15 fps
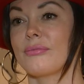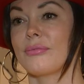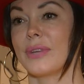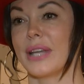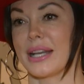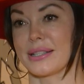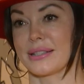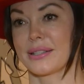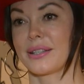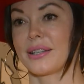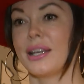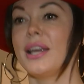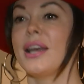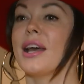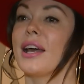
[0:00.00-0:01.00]
Yes,
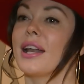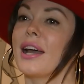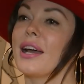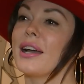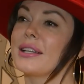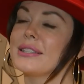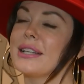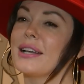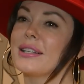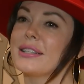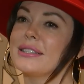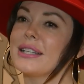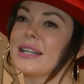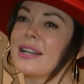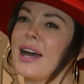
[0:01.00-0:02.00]
and because
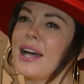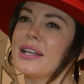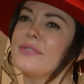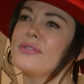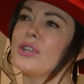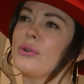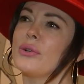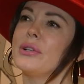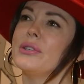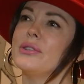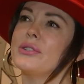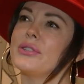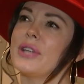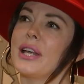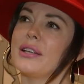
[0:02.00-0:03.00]
I kind of don't
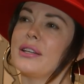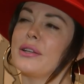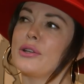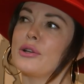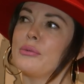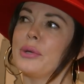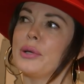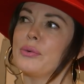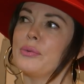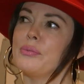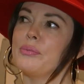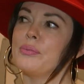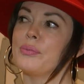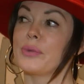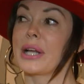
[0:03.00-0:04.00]
understand a little bit when,
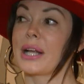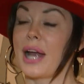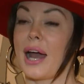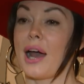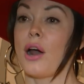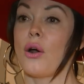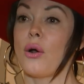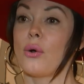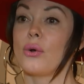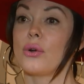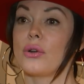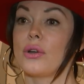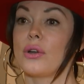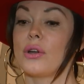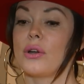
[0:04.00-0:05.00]
like, how
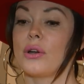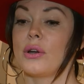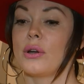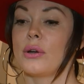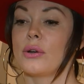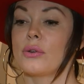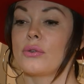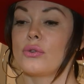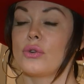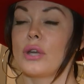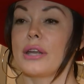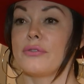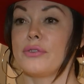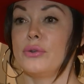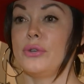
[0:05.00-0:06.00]

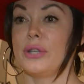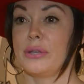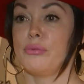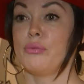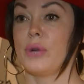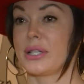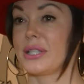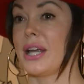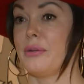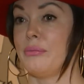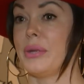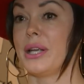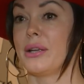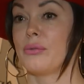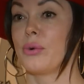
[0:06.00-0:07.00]
if you did a
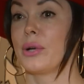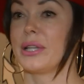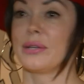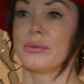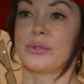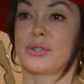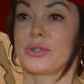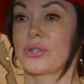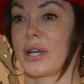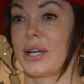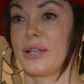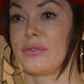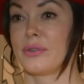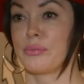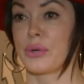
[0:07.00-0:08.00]
10-minute one that was just kind
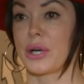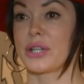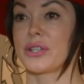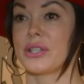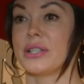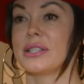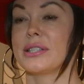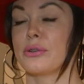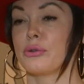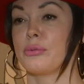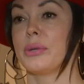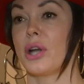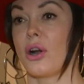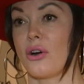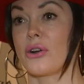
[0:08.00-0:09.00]
of impressions, it would be
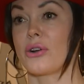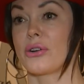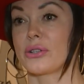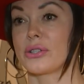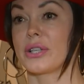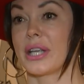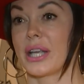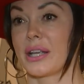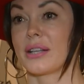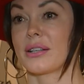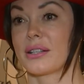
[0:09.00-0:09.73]
harder to get